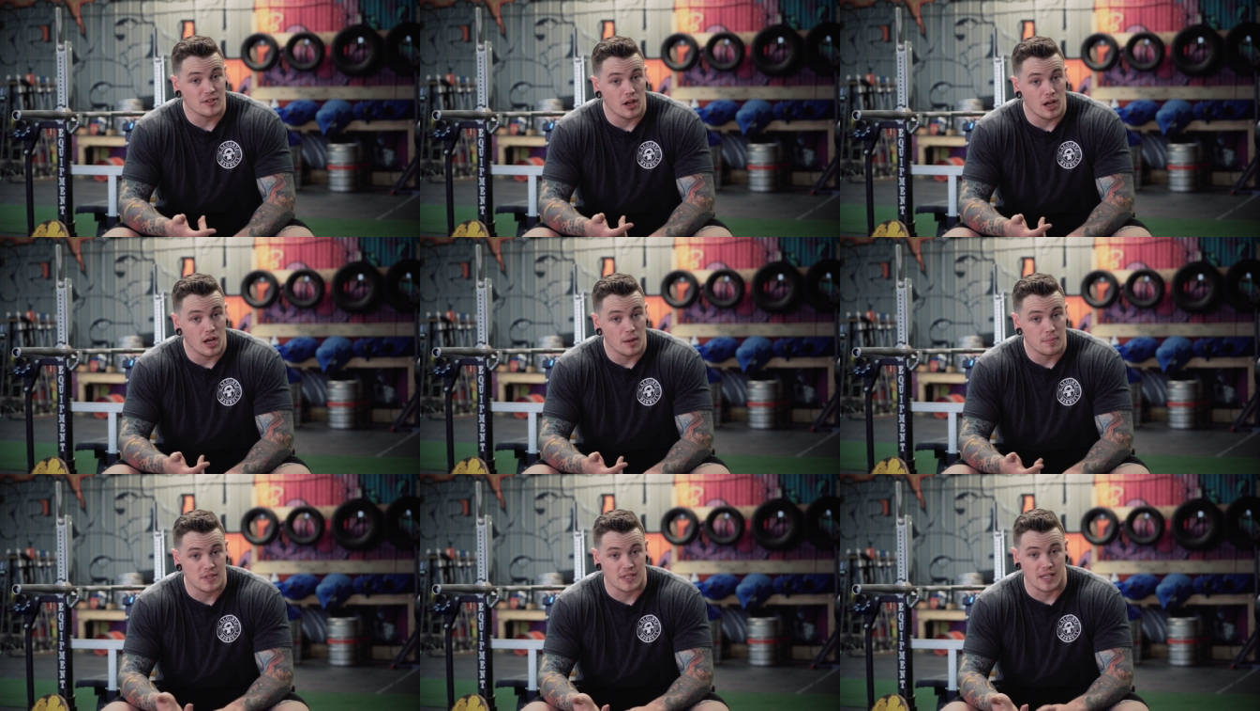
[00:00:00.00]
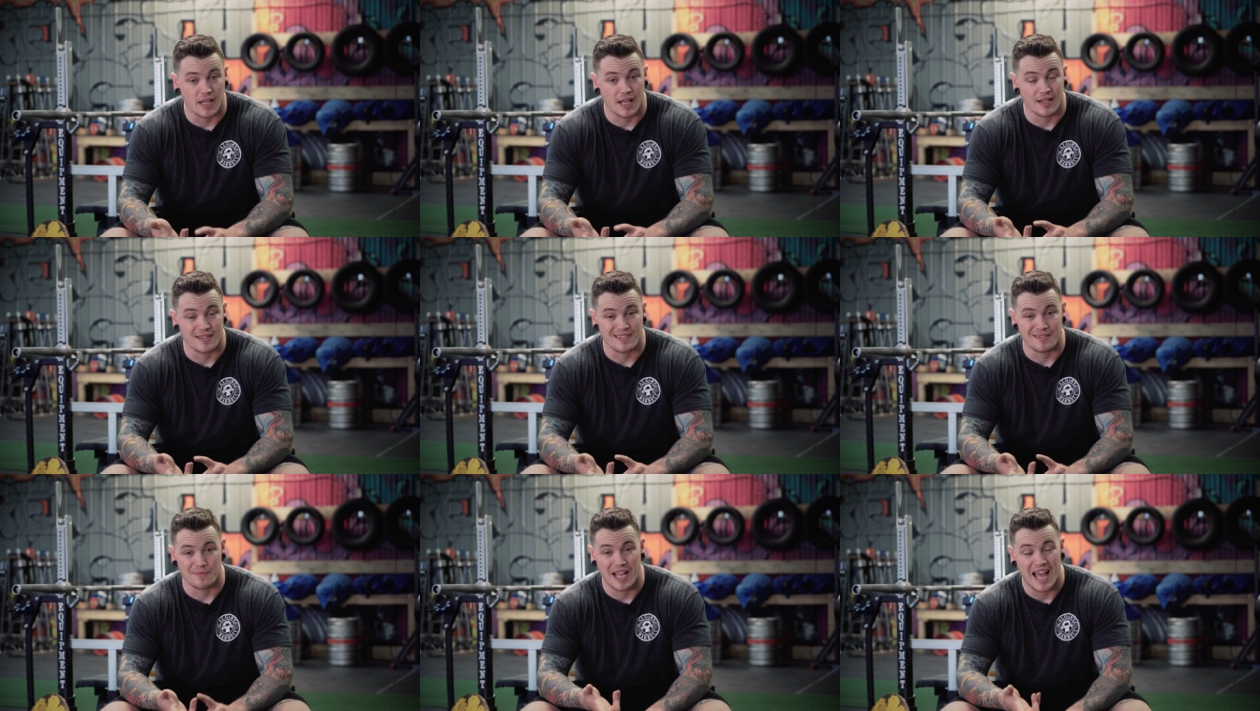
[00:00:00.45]
tops
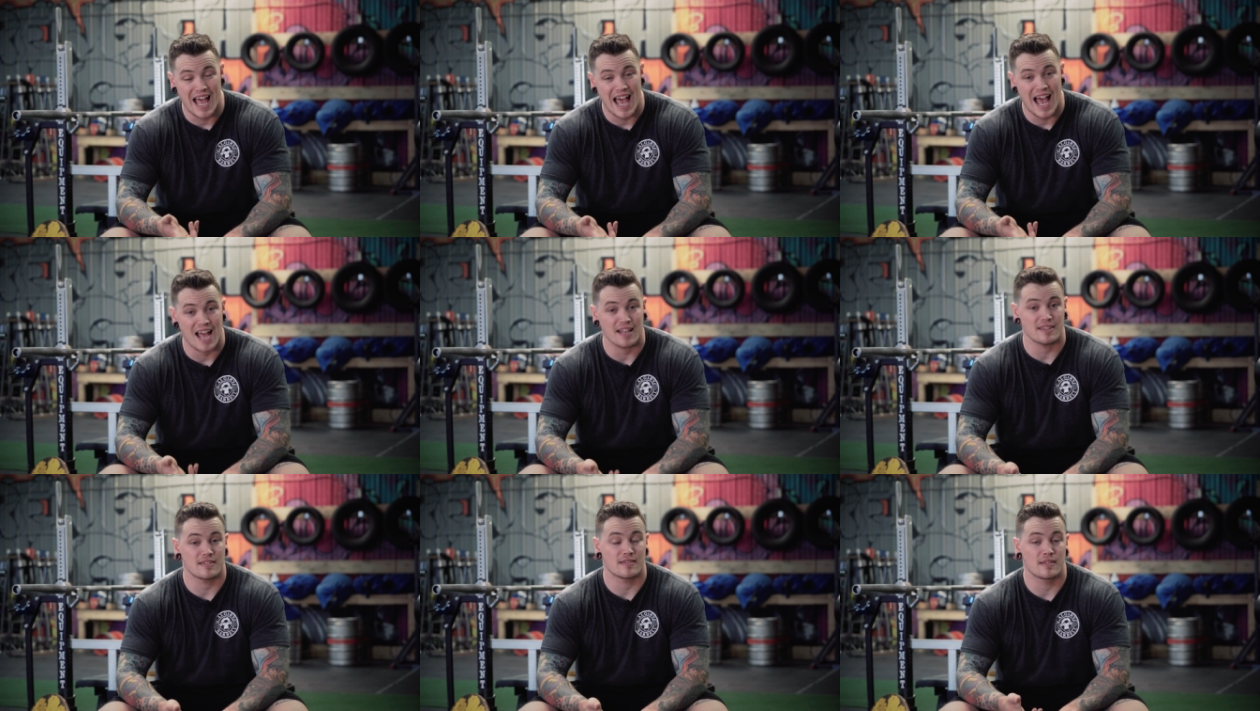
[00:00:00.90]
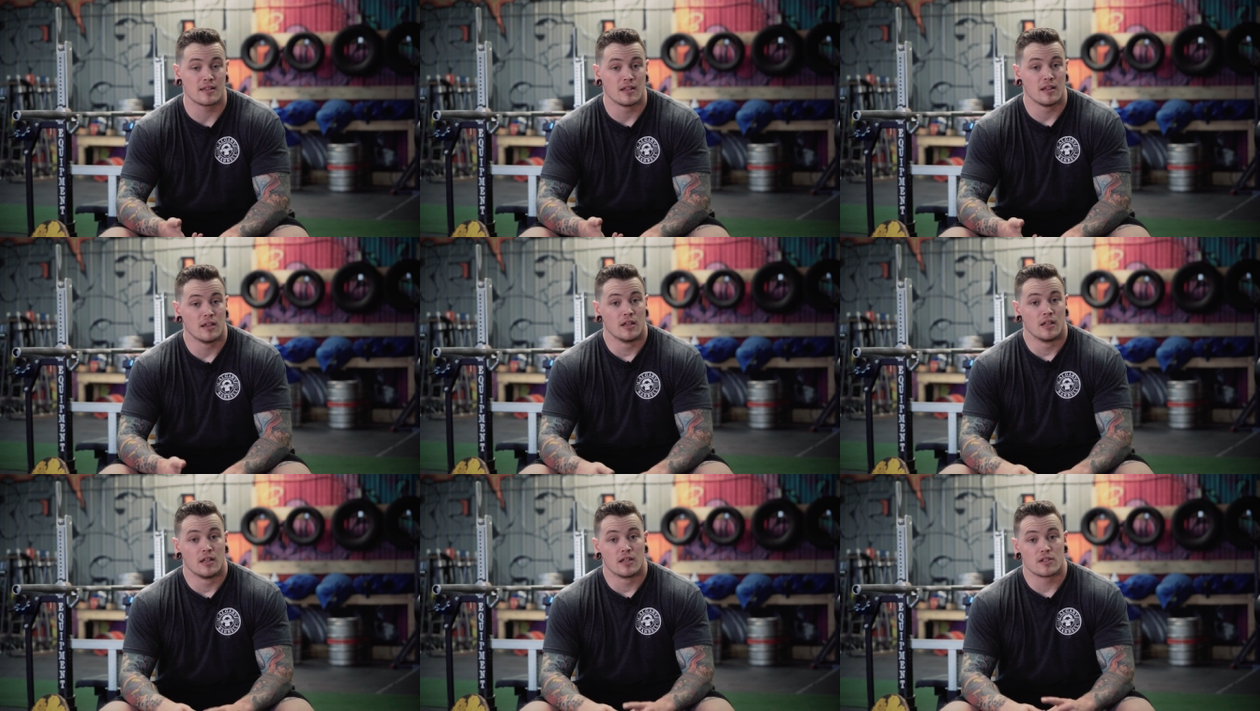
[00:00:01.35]
and some hats.
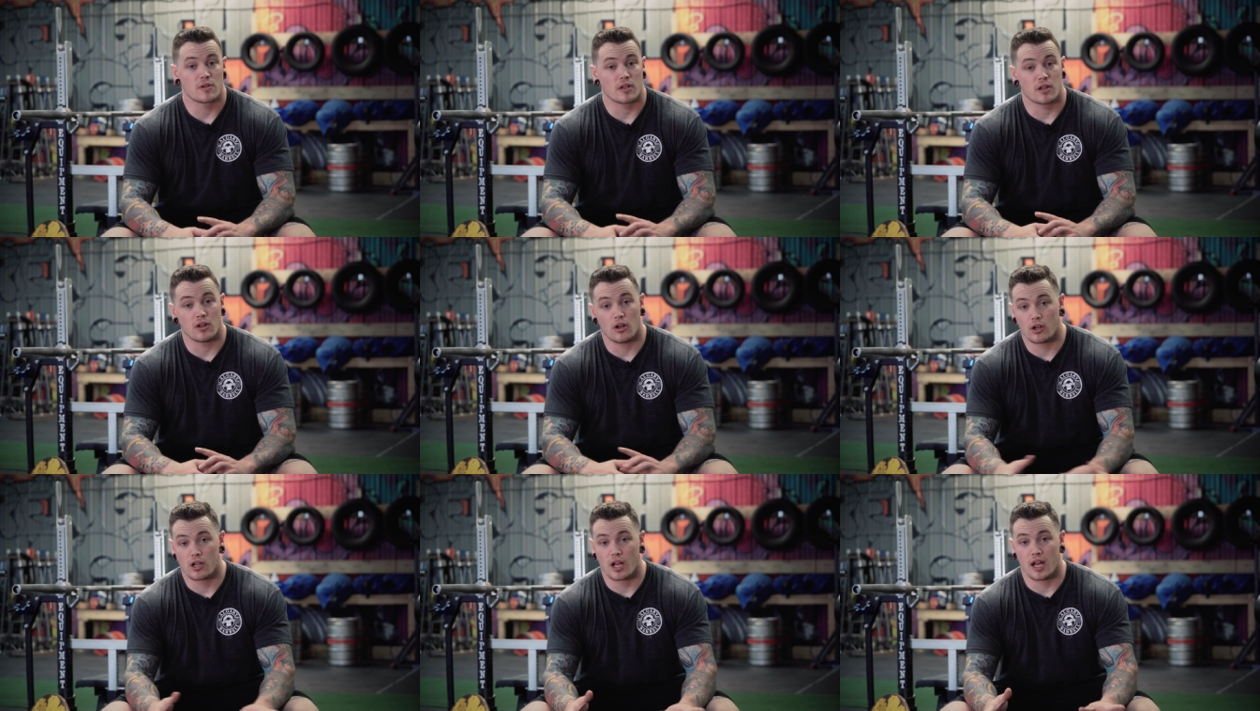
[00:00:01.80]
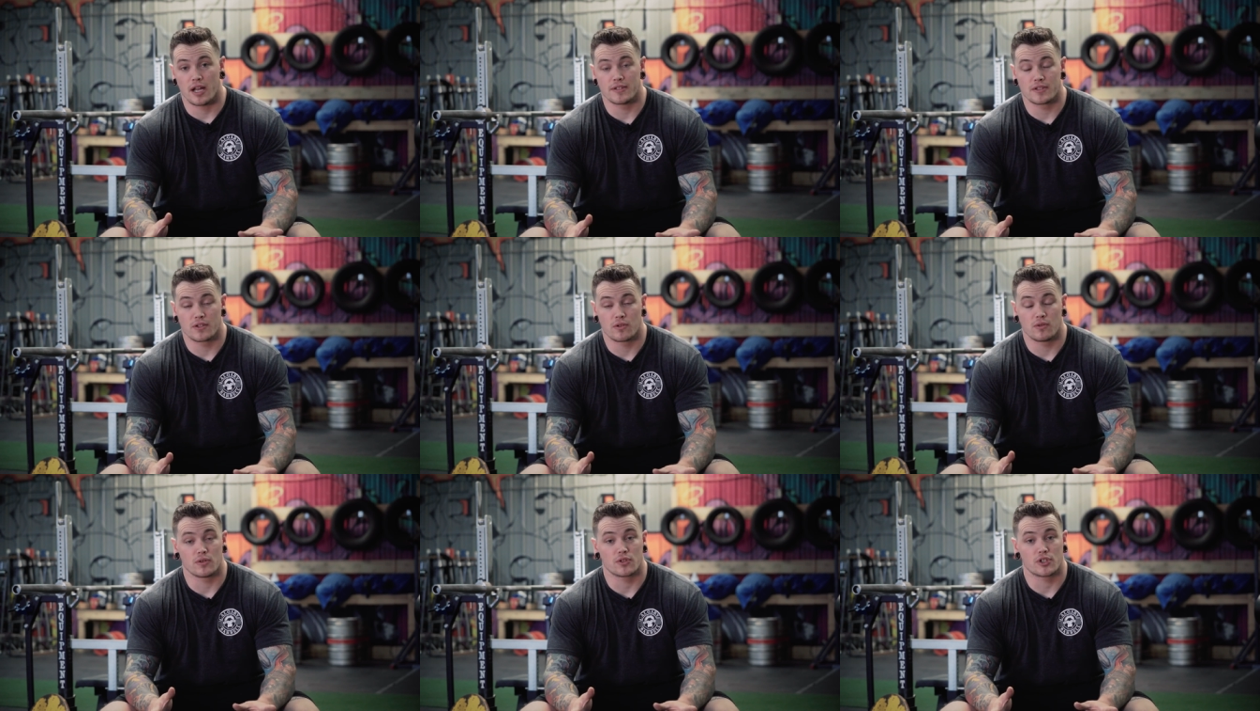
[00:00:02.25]
So we got all
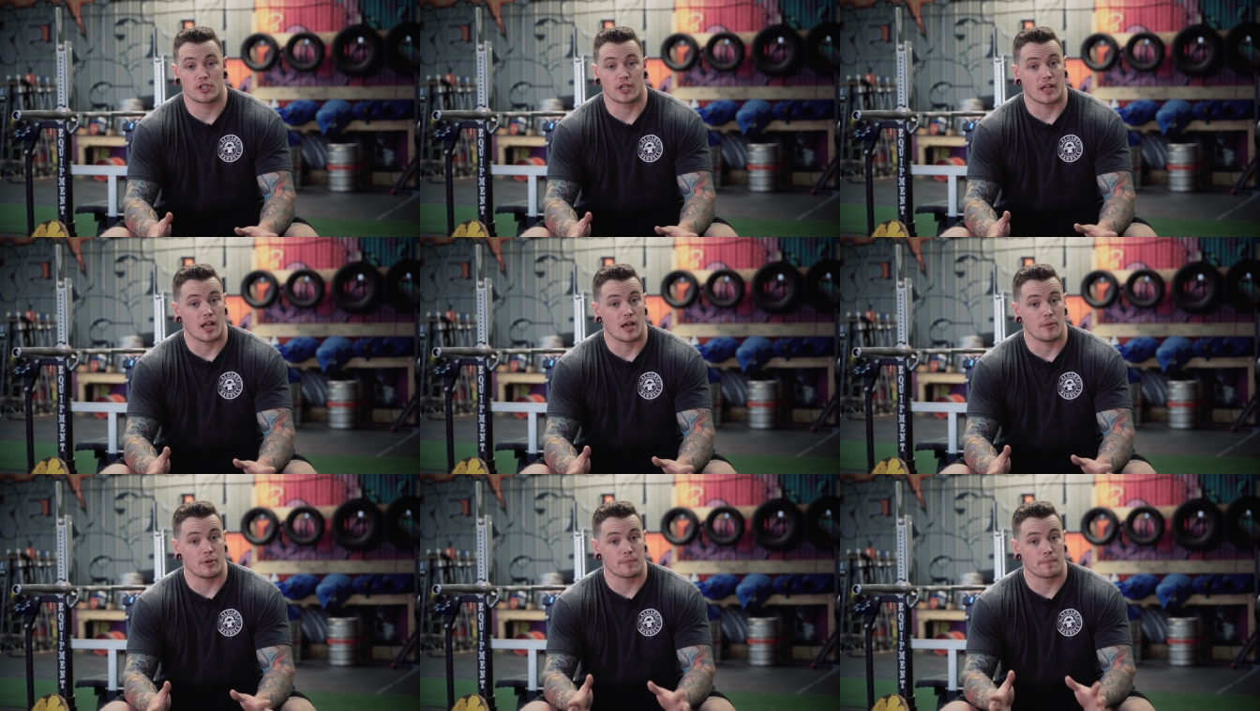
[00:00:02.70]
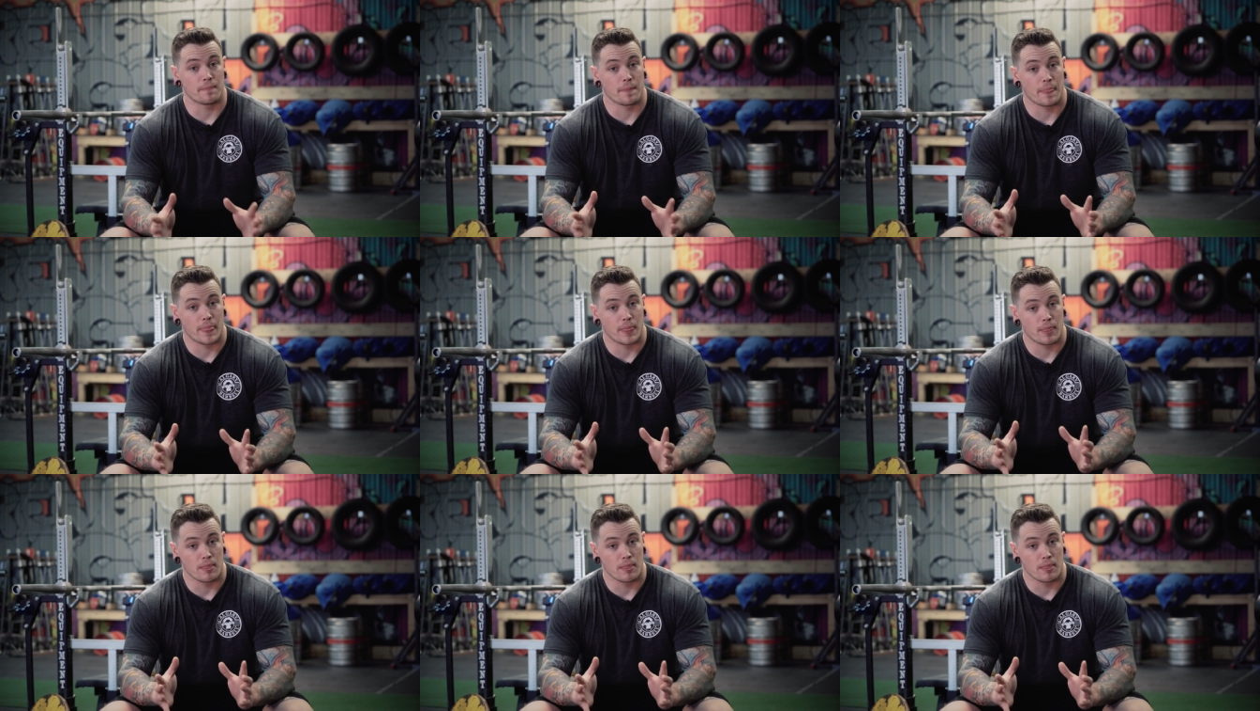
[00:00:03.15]
kinds of cool shit coming.